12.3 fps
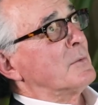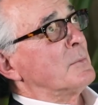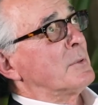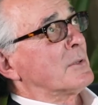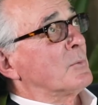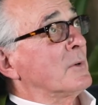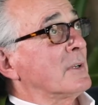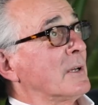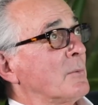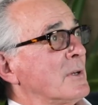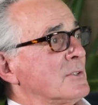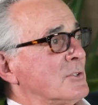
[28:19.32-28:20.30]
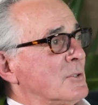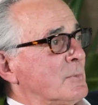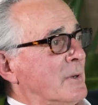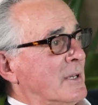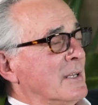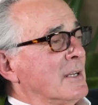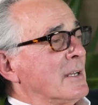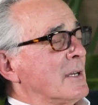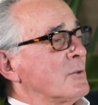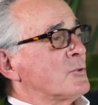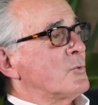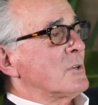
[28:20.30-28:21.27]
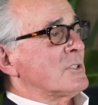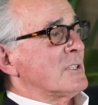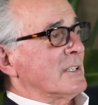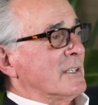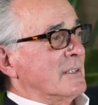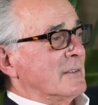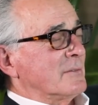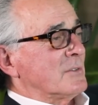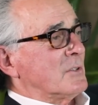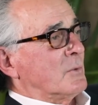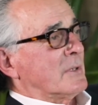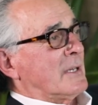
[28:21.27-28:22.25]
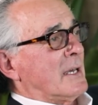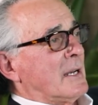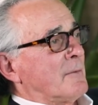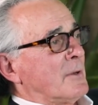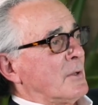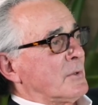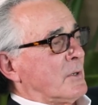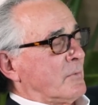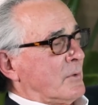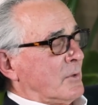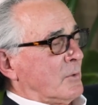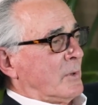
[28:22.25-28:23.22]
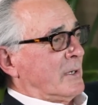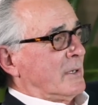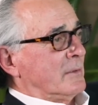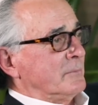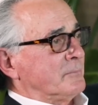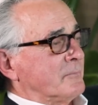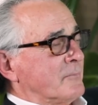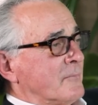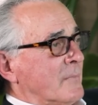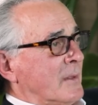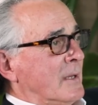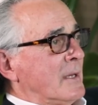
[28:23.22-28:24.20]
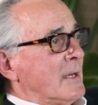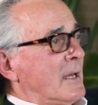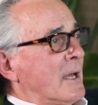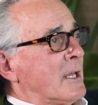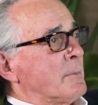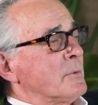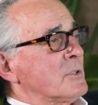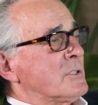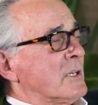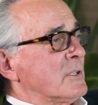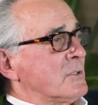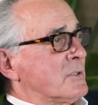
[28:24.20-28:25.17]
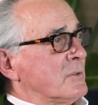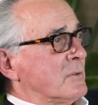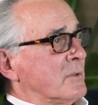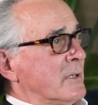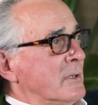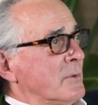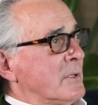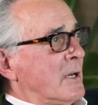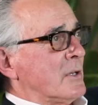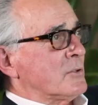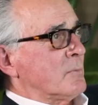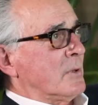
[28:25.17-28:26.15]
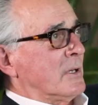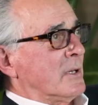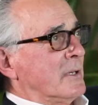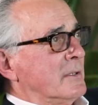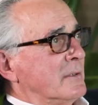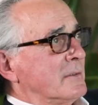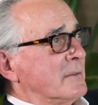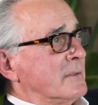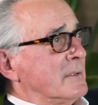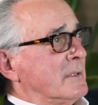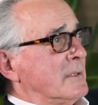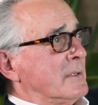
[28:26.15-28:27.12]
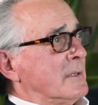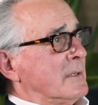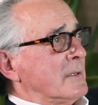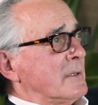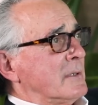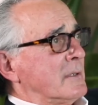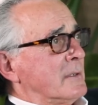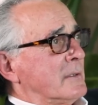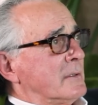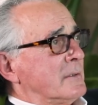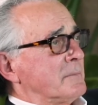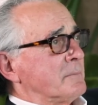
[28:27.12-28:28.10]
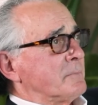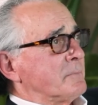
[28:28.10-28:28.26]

we picked the one day it rains in Japan. It was drizzling, so we kind of held off for a little while. I got up on the second story with a Hasselblad. Uh,